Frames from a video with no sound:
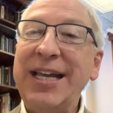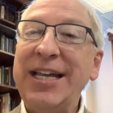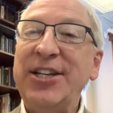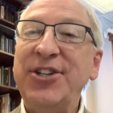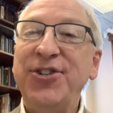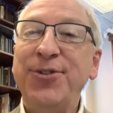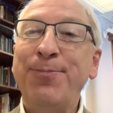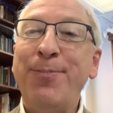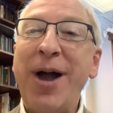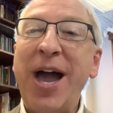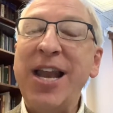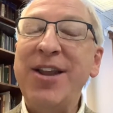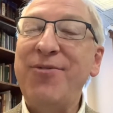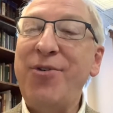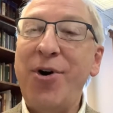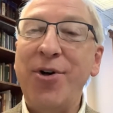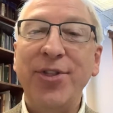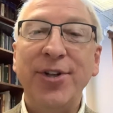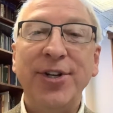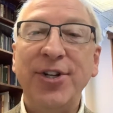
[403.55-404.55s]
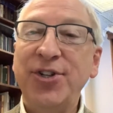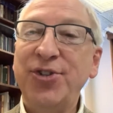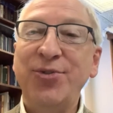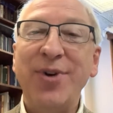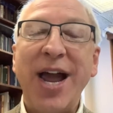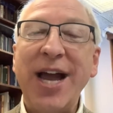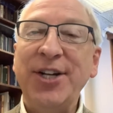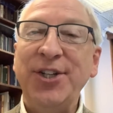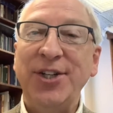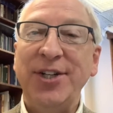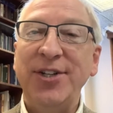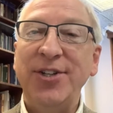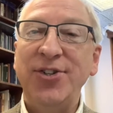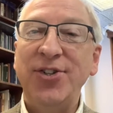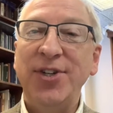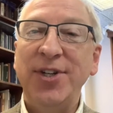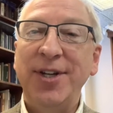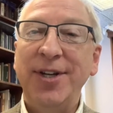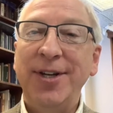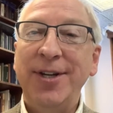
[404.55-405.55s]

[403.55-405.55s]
in spite of all the distractions.